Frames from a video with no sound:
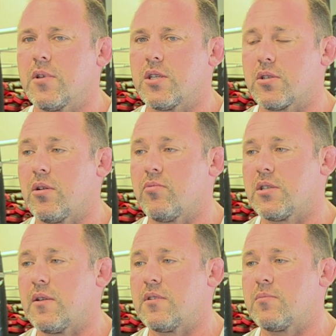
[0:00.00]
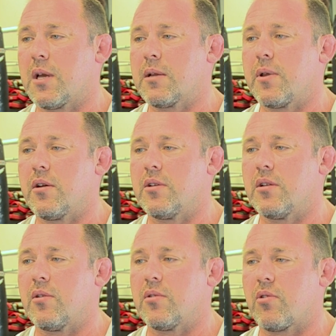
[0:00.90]
just got received his black belt, you
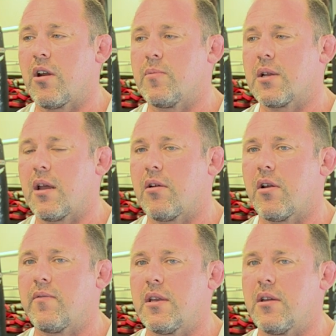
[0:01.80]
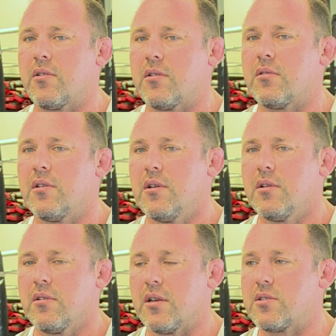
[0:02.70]
know, in Krav Maga over there, and
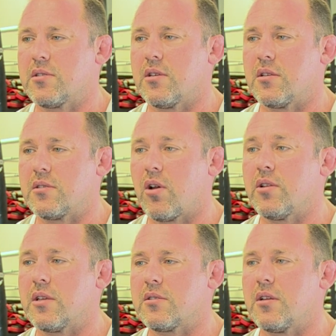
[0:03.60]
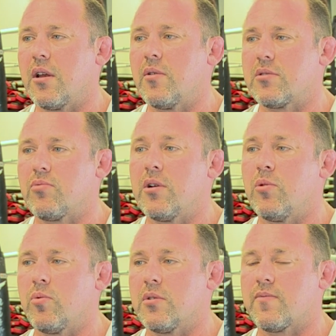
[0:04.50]
it's honest, you know, it's
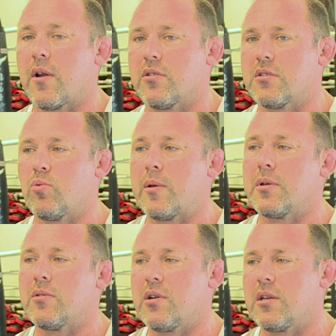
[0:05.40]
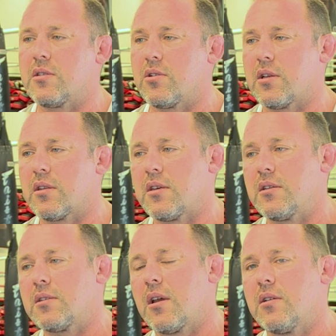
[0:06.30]
real as far as the weaponry side of
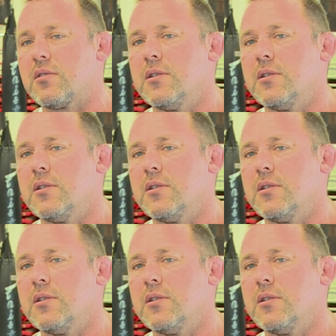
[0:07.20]
things go.